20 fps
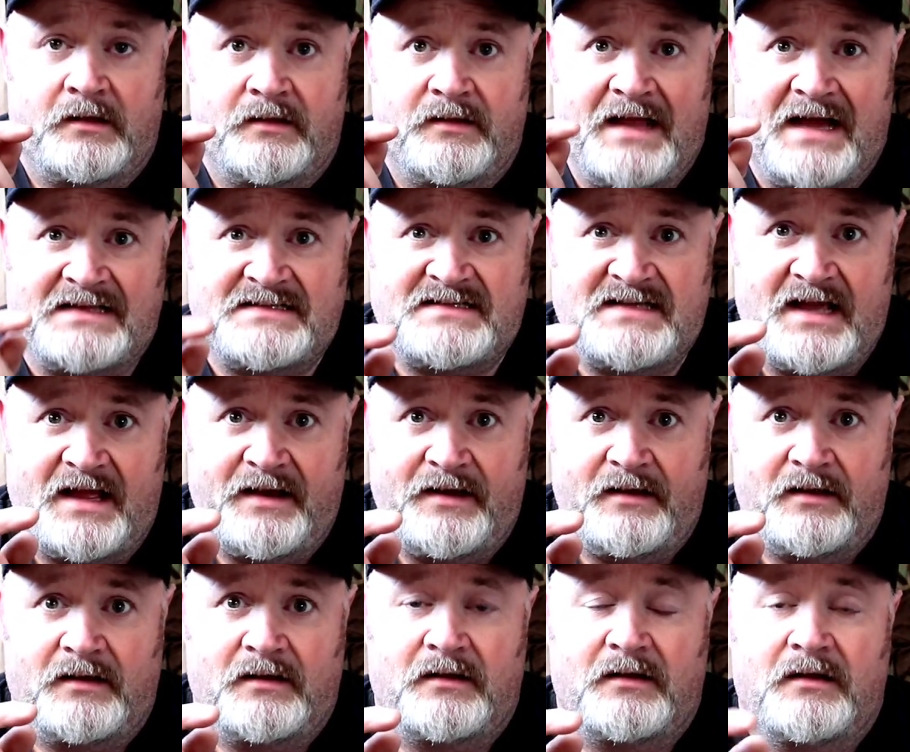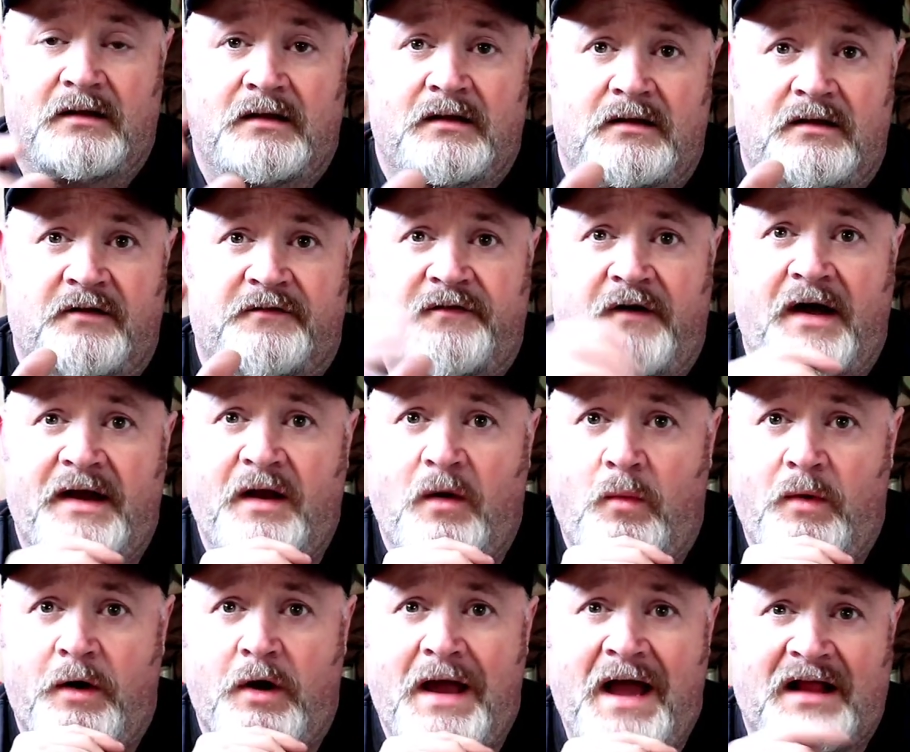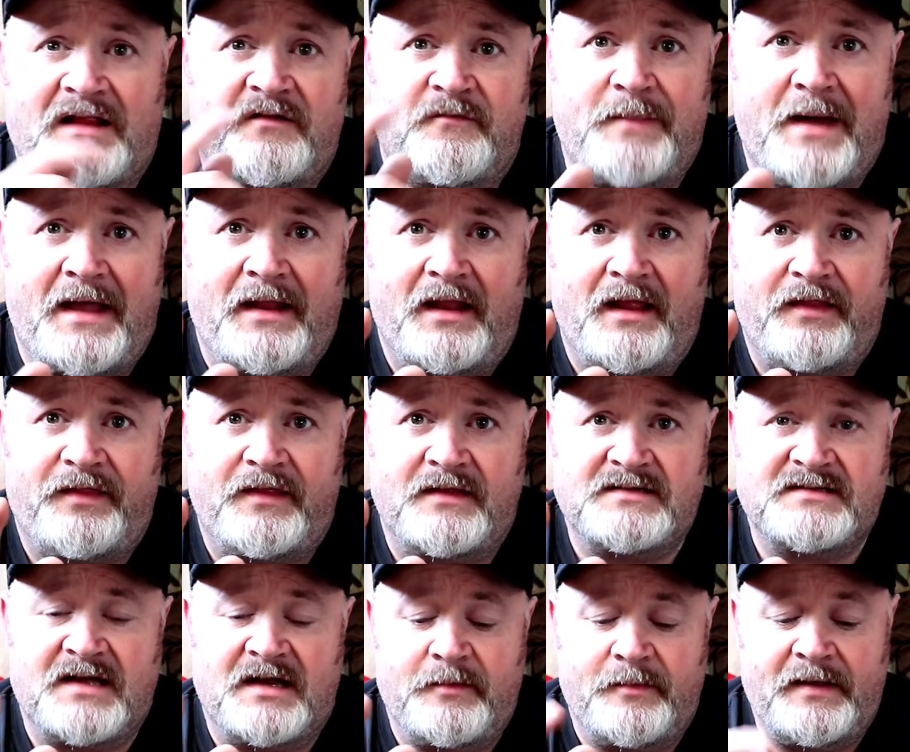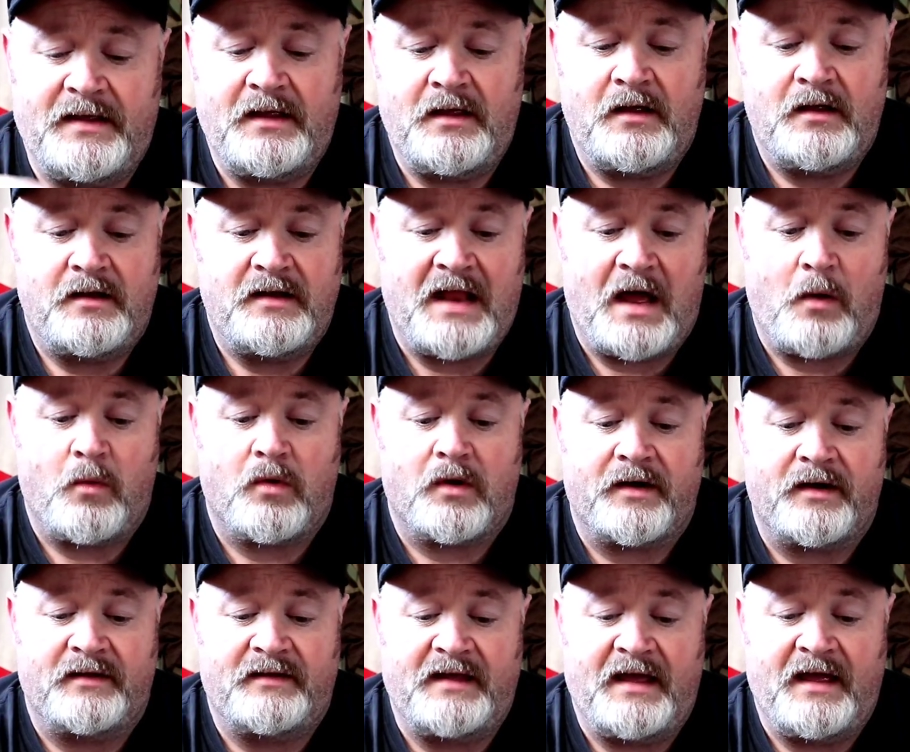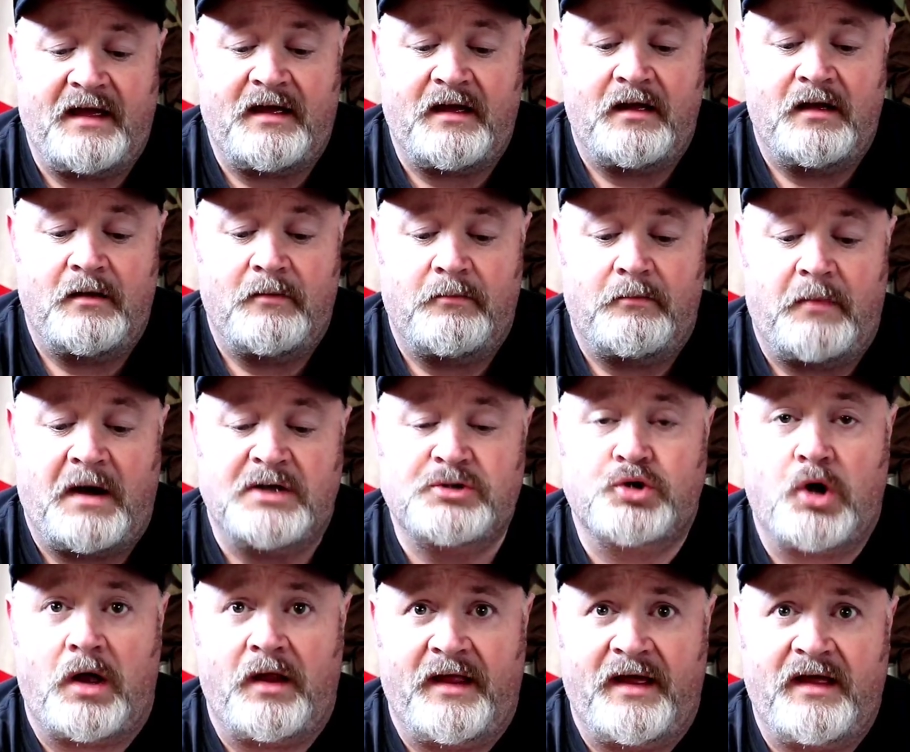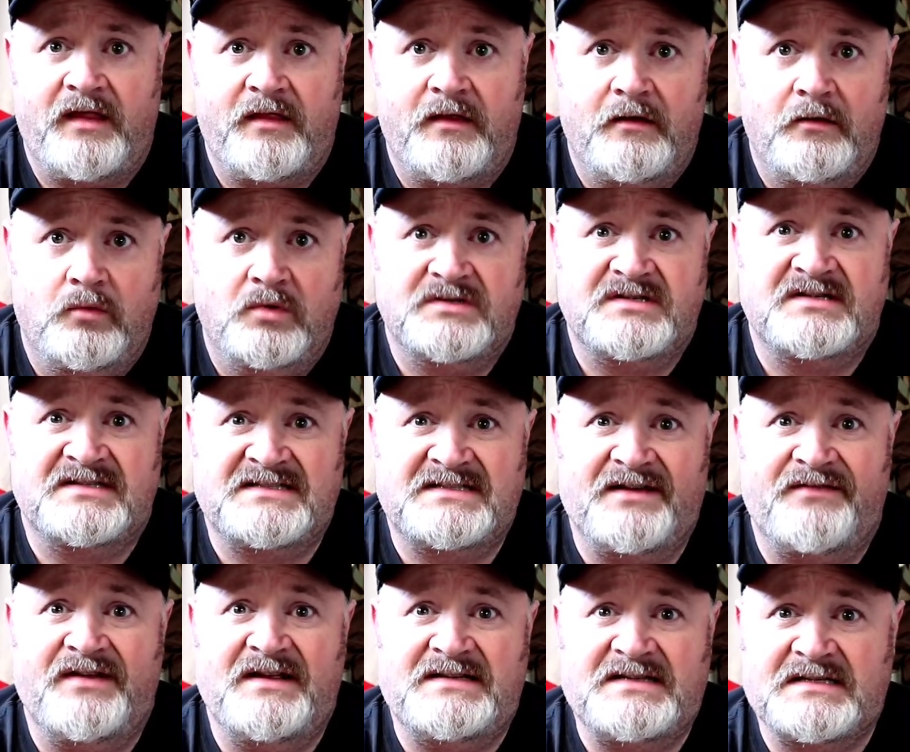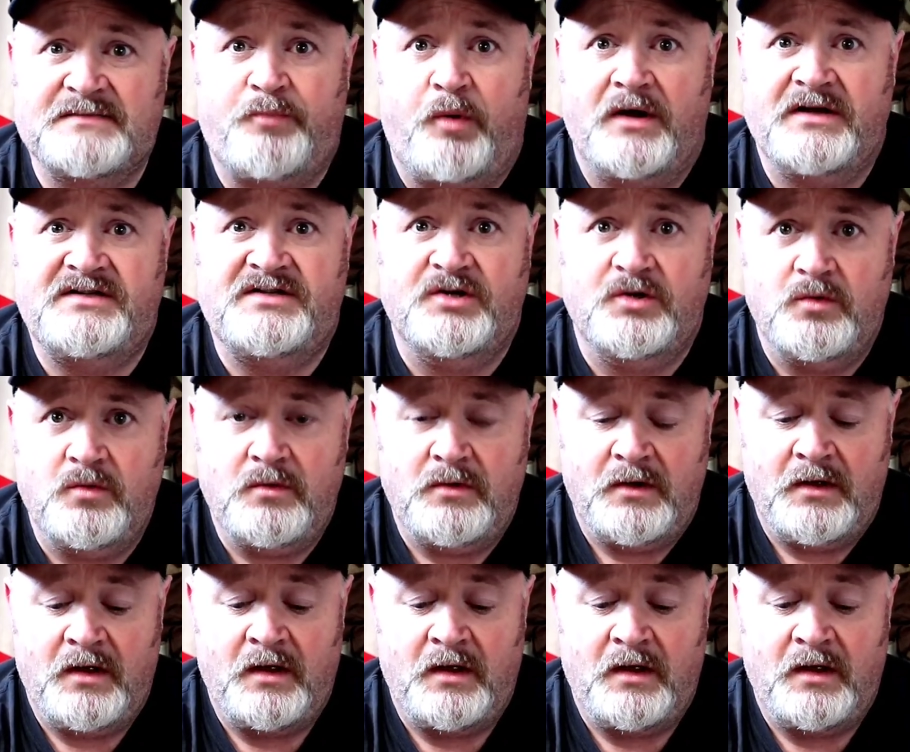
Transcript: that said, to find out what our active band length is going to be, now we're going to take my draw length, which is 76.2,